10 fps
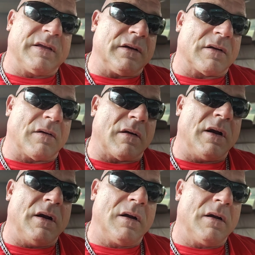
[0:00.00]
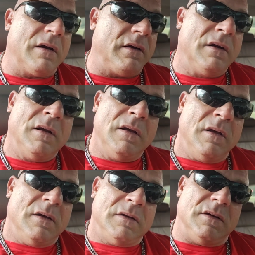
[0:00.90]
career. And,
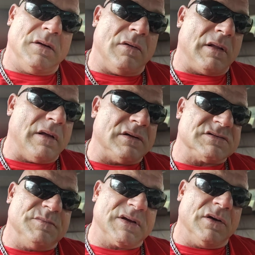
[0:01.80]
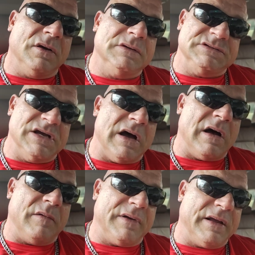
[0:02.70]
you know, I lost my good
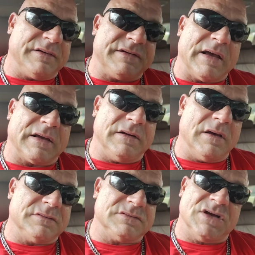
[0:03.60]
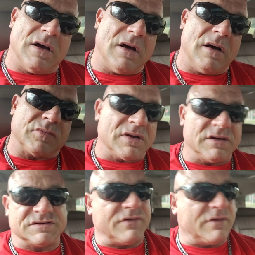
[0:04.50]
job and had to take another job
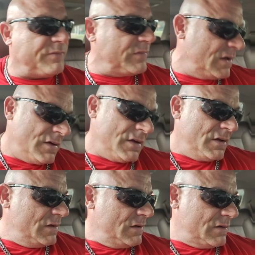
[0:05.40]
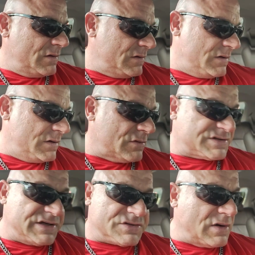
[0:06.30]
because of a, you know, a
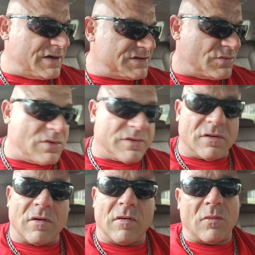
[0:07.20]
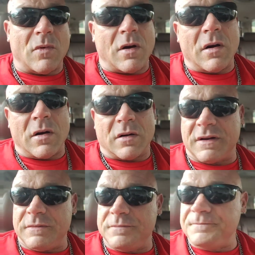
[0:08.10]
situation with a girl at work
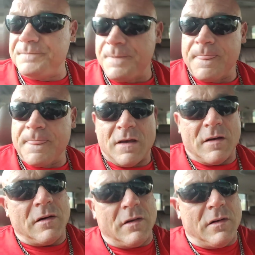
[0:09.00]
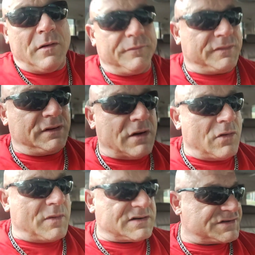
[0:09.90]
and, um, you
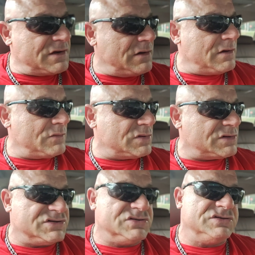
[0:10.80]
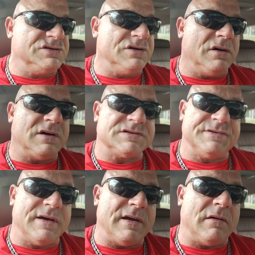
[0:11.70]
know, my son was just
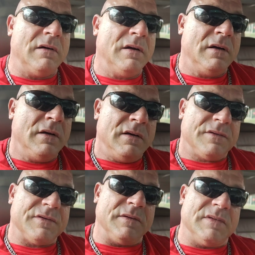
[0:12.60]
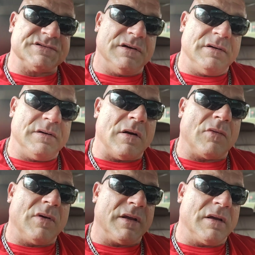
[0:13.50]
now, I think my son had
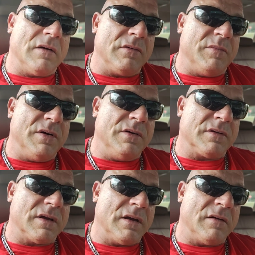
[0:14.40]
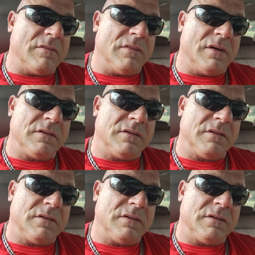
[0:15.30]
already gone to boot camp, but